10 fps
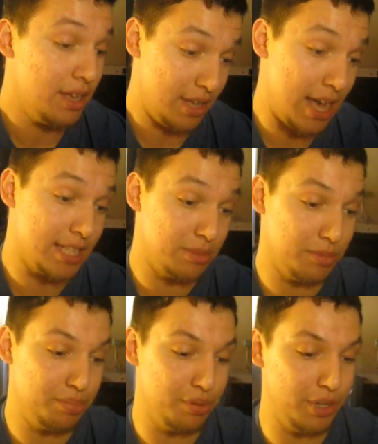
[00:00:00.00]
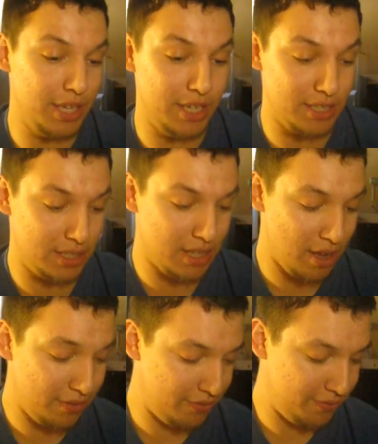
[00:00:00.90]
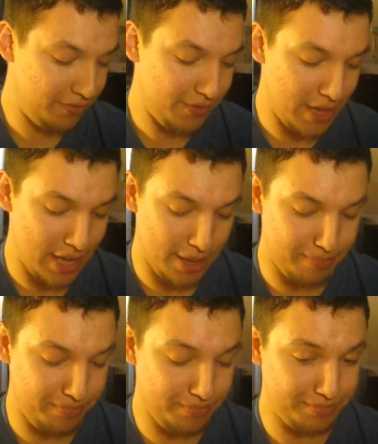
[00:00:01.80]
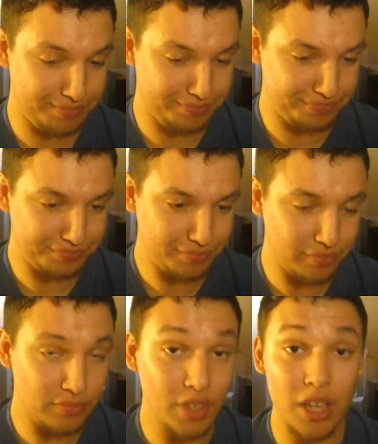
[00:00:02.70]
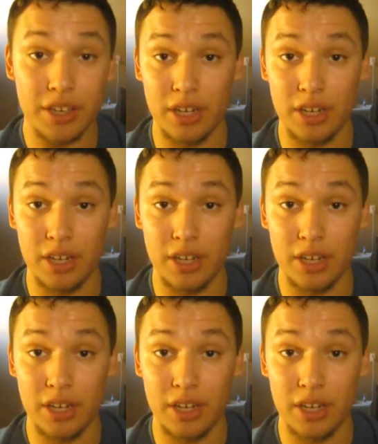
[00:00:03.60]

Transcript: got some pretty good stuff. I'm